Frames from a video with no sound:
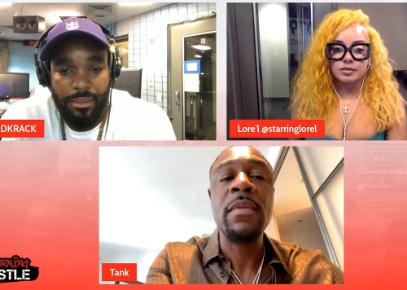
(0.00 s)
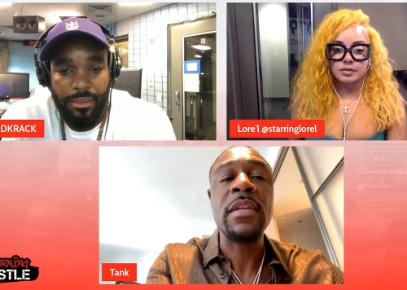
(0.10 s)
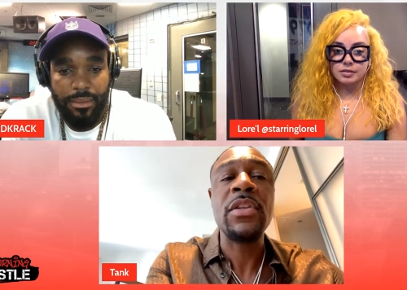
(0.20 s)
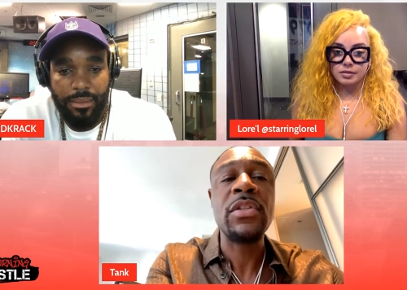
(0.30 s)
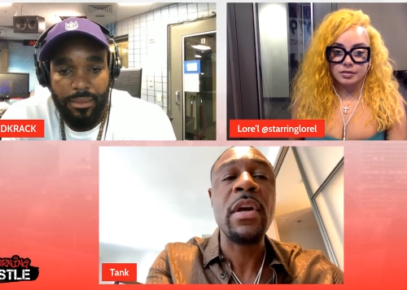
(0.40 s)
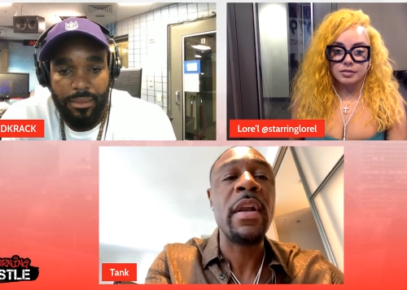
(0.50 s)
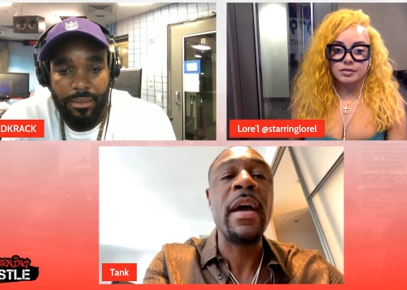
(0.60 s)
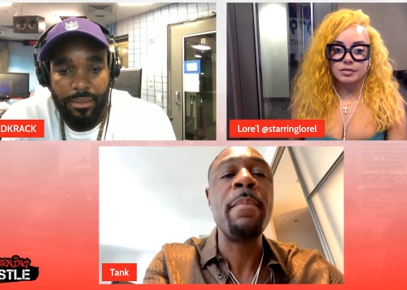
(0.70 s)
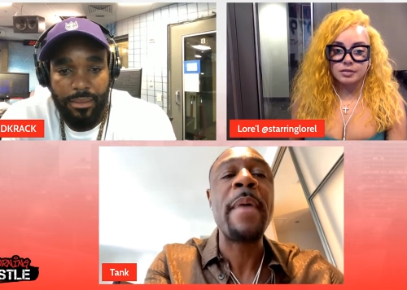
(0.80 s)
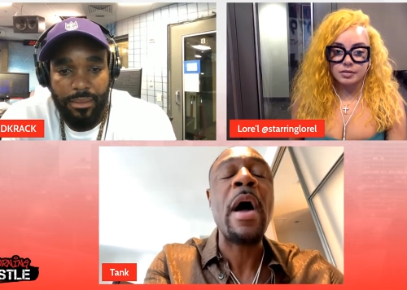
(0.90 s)

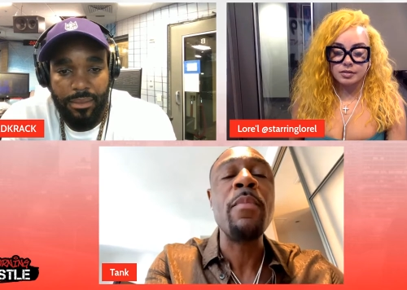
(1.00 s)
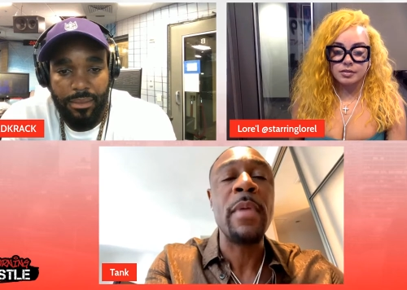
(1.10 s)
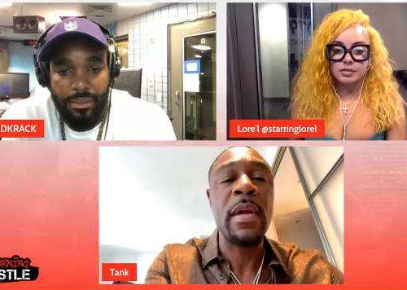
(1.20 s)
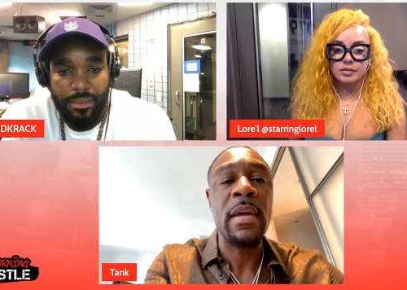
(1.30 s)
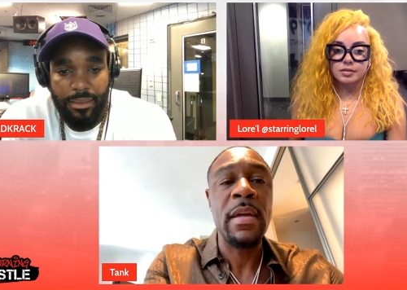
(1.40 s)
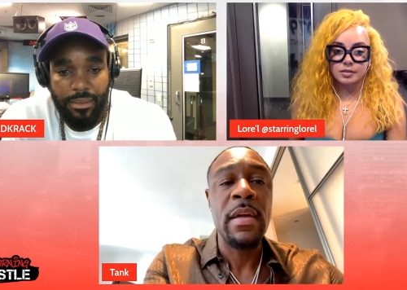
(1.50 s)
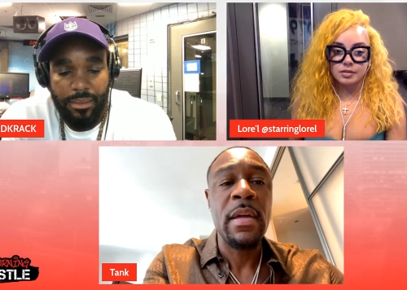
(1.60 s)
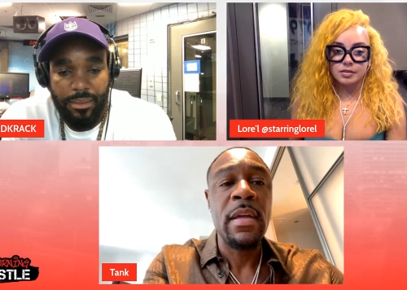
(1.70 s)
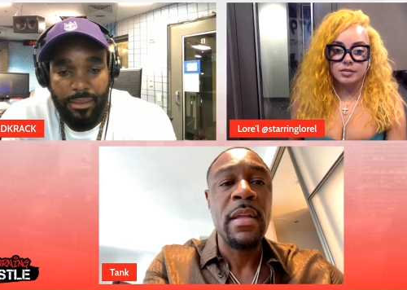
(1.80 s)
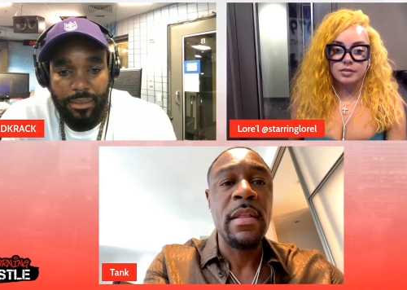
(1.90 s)
Speaker 1: necessarily about me.
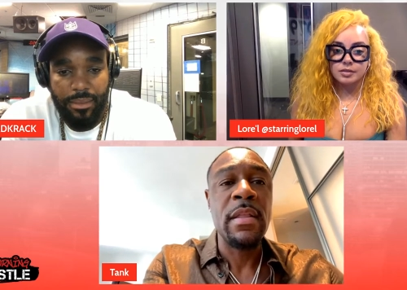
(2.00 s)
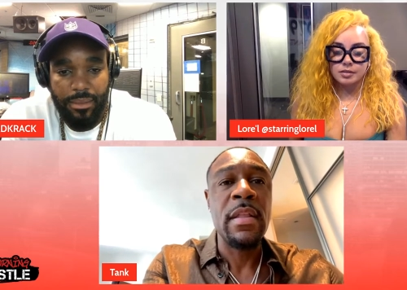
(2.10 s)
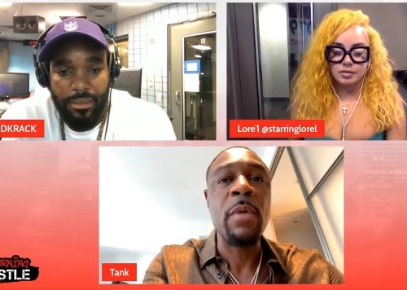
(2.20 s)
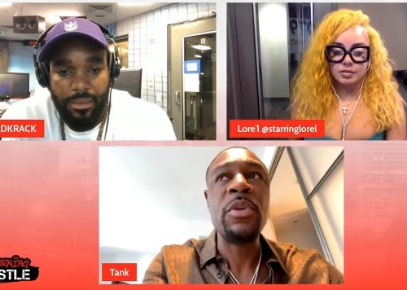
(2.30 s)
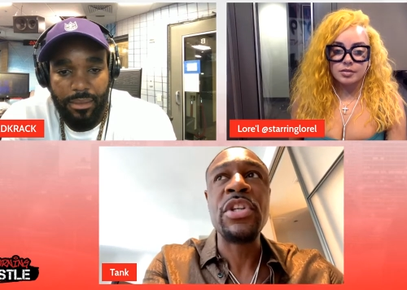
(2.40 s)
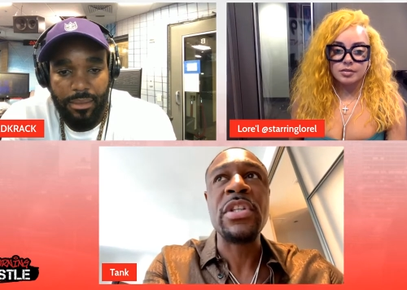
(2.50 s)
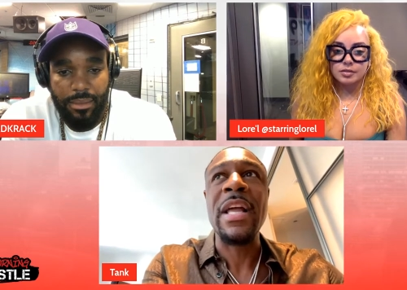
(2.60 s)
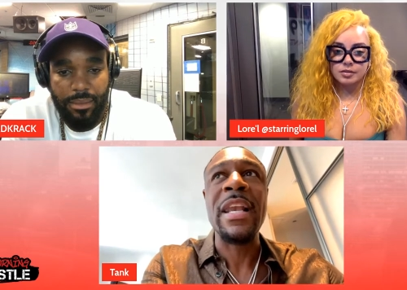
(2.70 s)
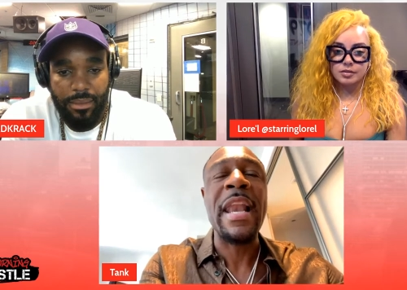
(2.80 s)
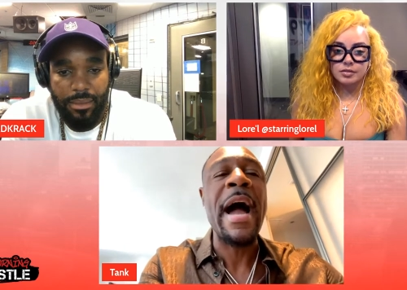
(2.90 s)
There was just
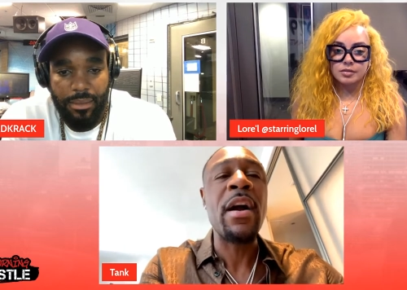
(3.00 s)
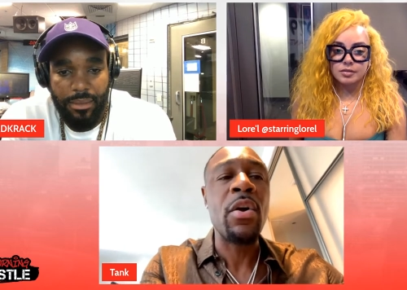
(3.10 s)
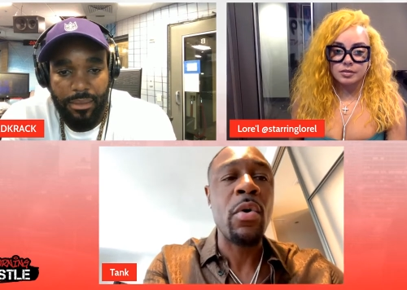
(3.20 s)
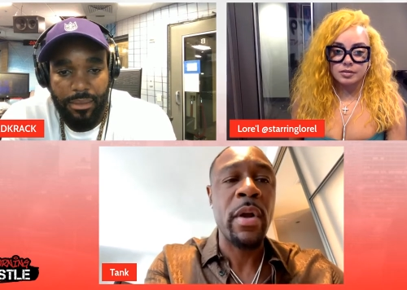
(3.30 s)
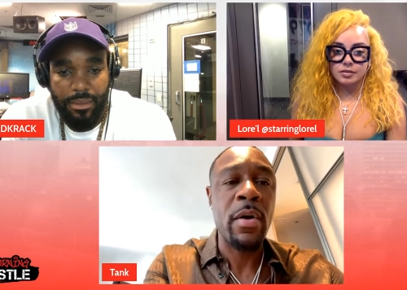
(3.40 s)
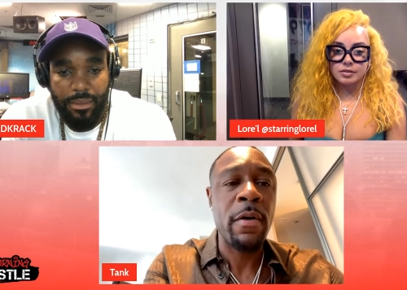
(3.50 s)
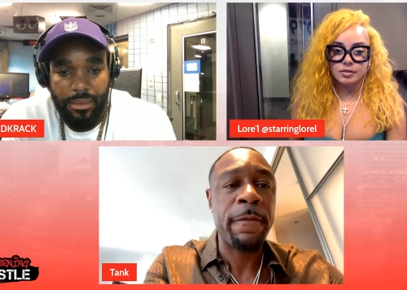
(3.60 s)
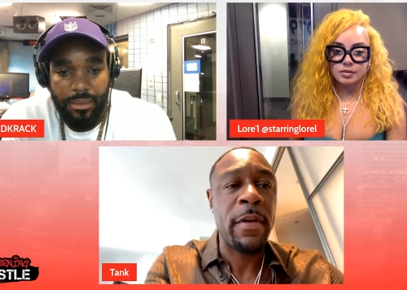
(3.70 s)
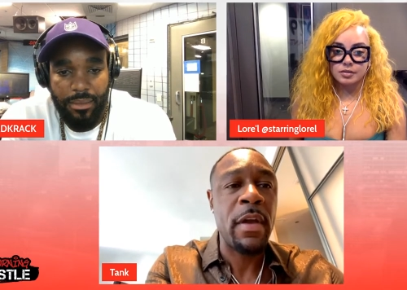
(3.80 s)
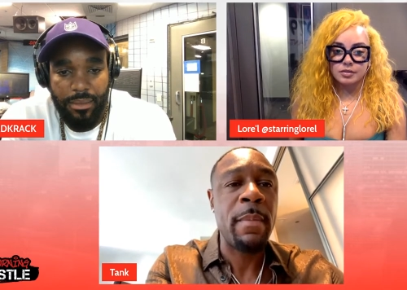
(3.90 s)
a lot going
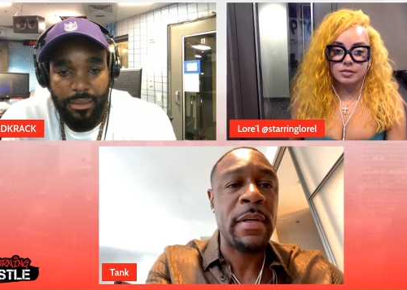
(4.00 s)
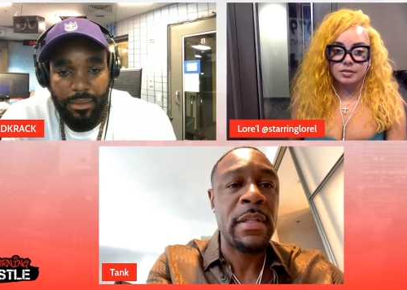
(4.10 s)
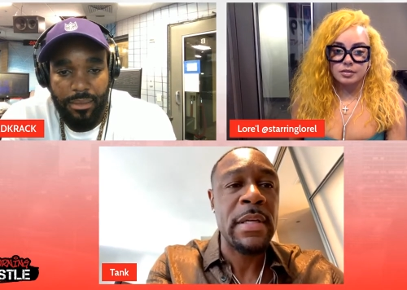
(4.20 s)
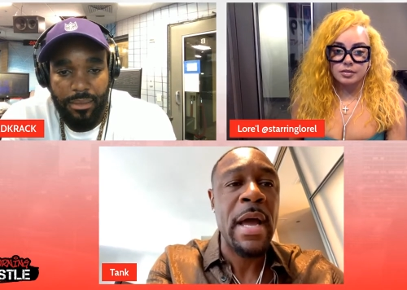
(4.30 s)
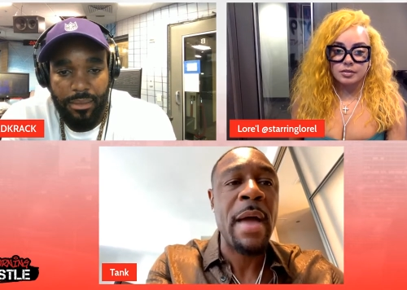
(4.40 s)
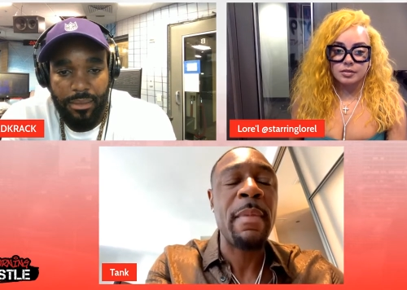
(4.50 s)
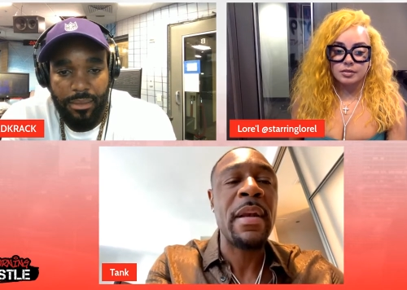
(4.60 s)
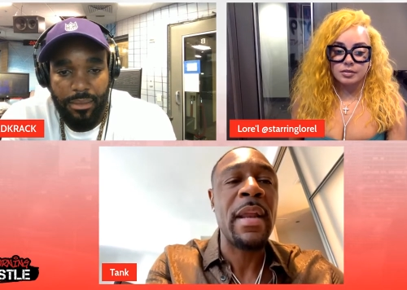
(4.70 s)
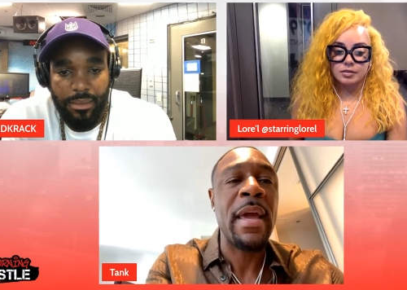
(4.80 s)
on for him at the time,